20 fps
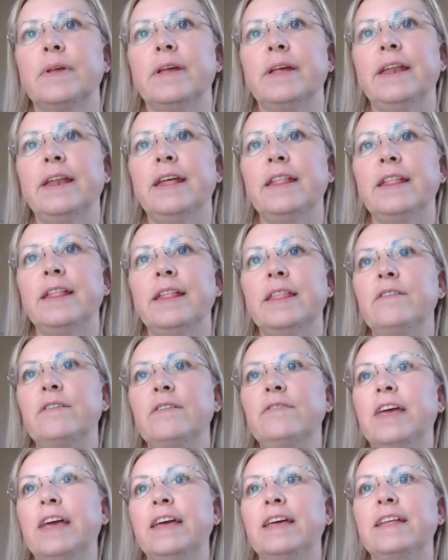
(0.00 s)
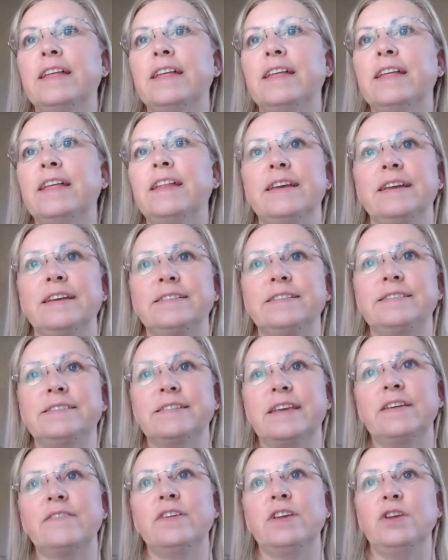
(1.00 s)
I love that
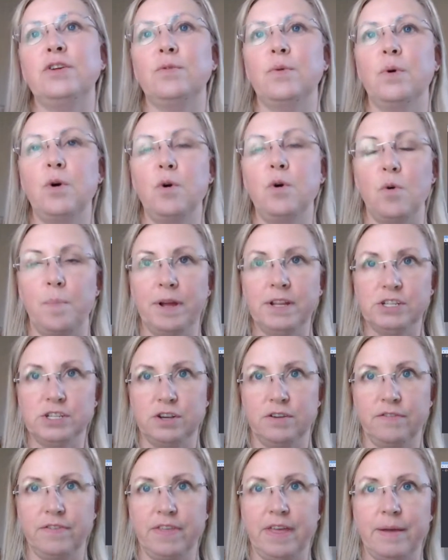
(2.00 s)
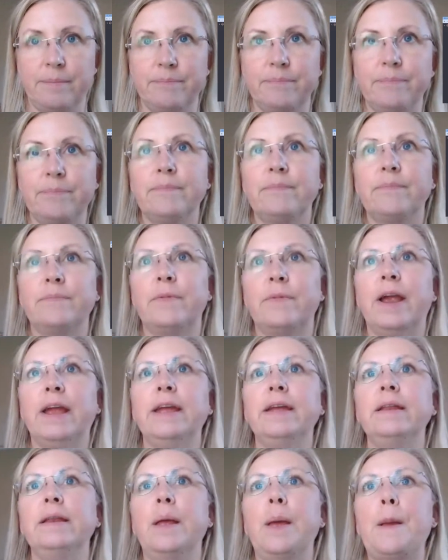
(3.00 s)
it's giving you a whole bunch of them,
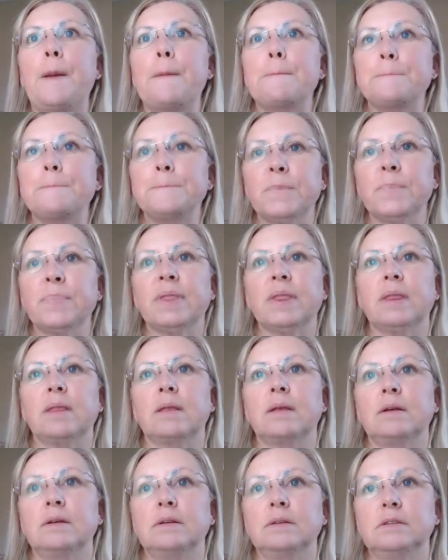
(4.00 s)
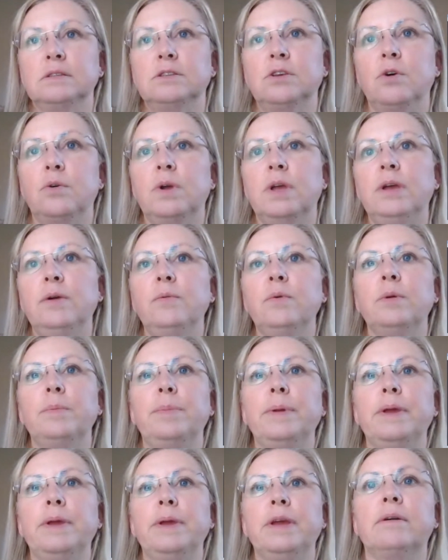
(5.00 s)
right? So it would
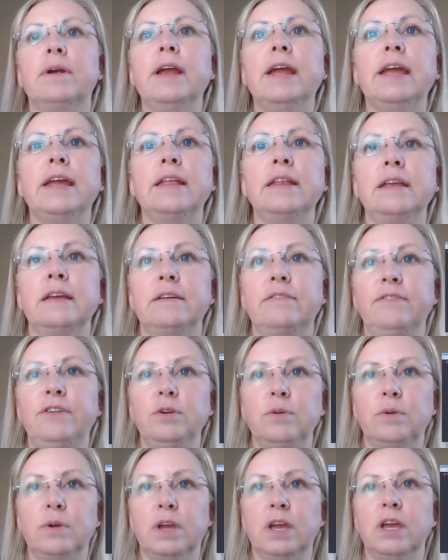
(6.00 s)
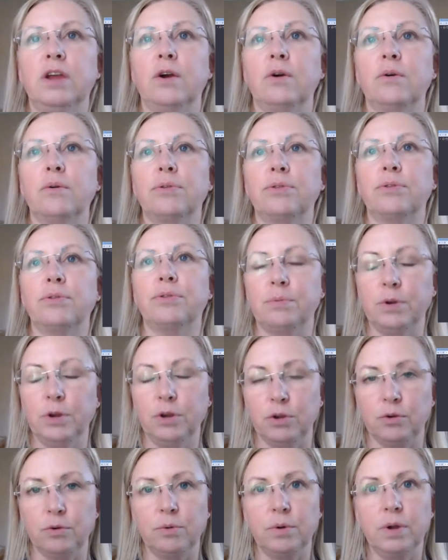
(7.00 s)
be great if you could go
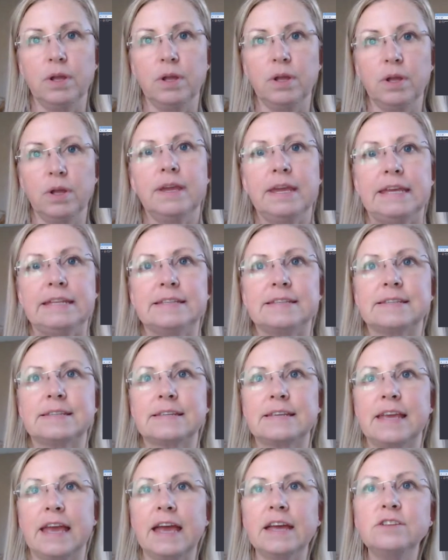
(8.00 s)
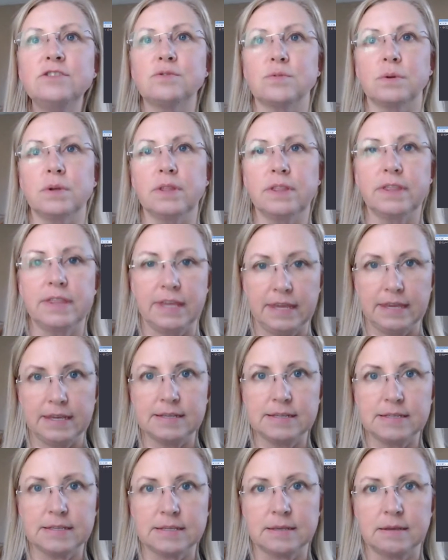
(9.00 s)
through and schedule
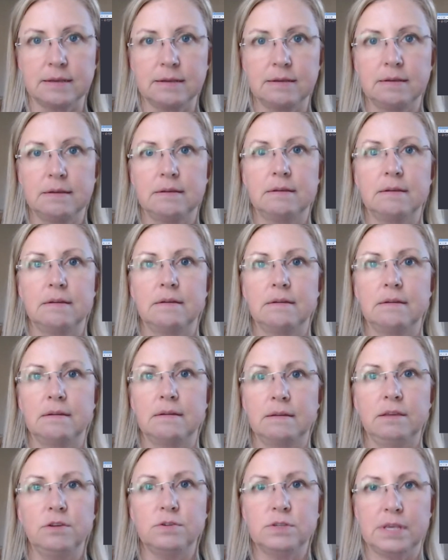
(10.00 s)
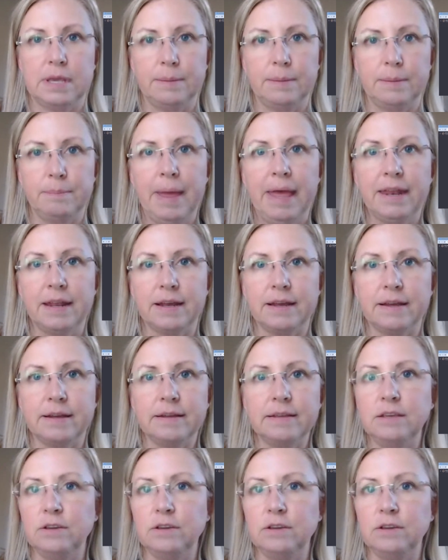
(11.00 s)
these using Meta.